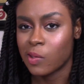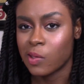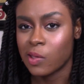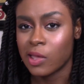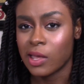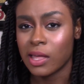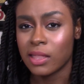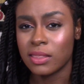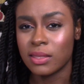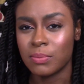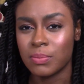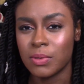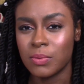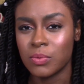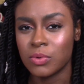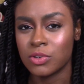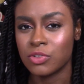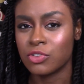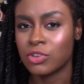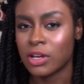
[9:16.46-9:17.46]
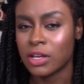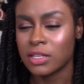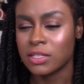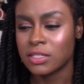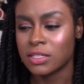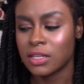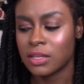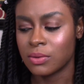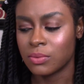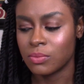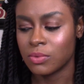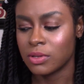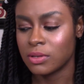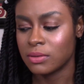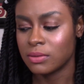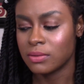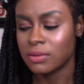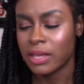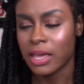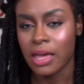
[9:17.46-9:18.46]
I think people with dry skin would
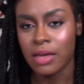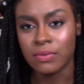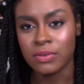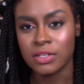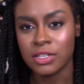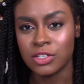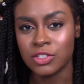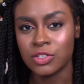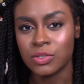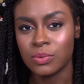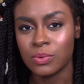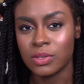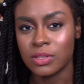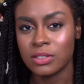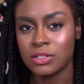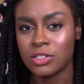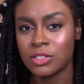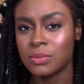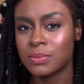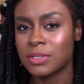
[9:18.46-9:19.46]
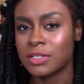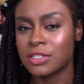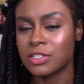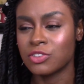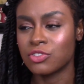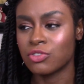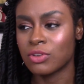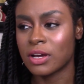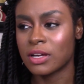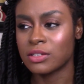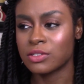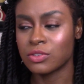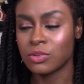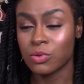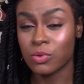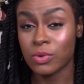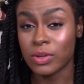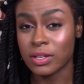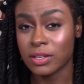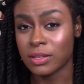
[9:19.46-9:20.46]
have an issue with it, just because it dried
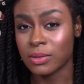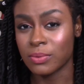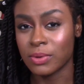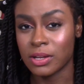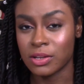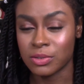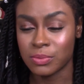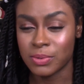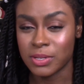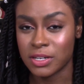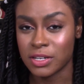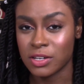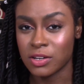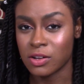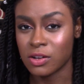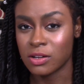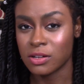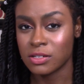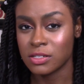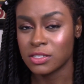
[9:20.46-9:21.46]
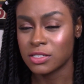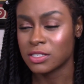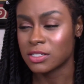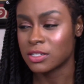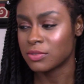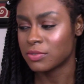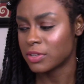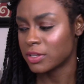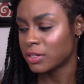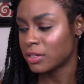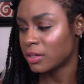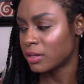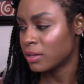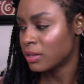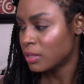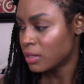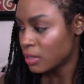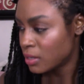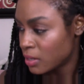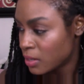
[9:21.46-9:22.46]
so quickly when I was putting it on and stuff like that.
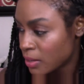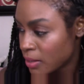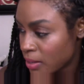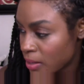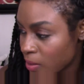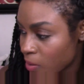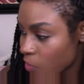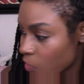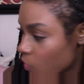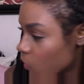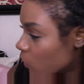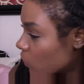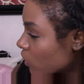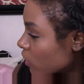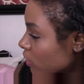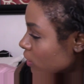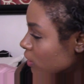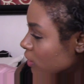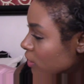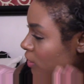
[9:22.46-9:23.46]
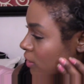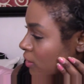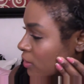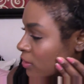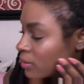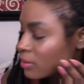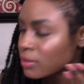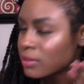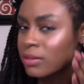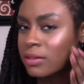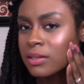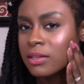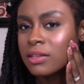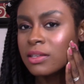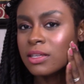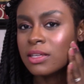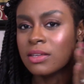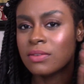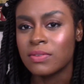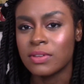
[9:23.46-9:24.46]
And
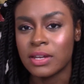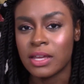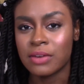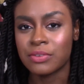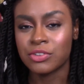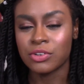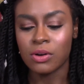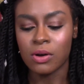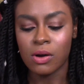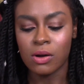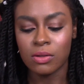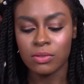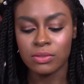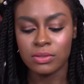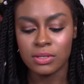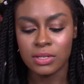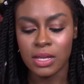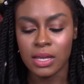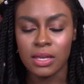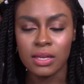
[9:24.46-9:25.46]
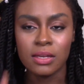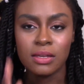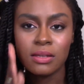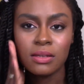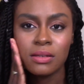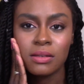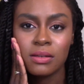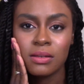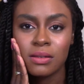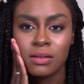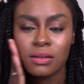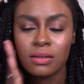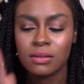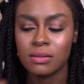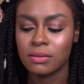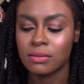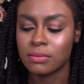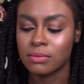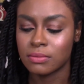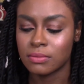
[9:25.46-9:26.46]
even after all day,
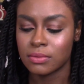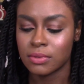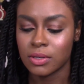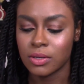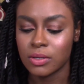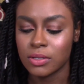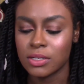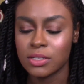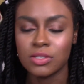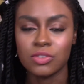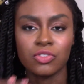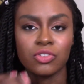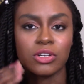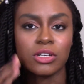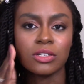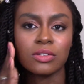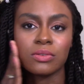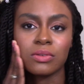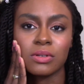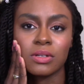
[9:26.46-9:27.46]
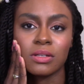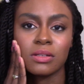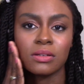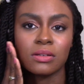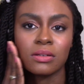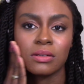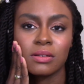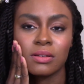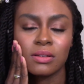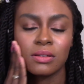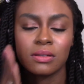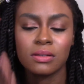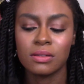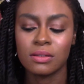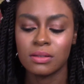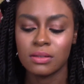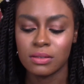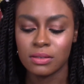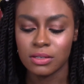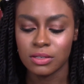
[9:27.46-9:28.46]
oh, it doesn't transfer either.
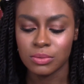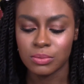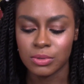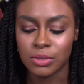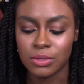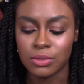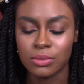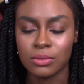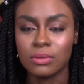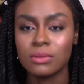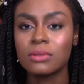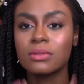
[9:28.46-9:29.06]
That's pretty cool.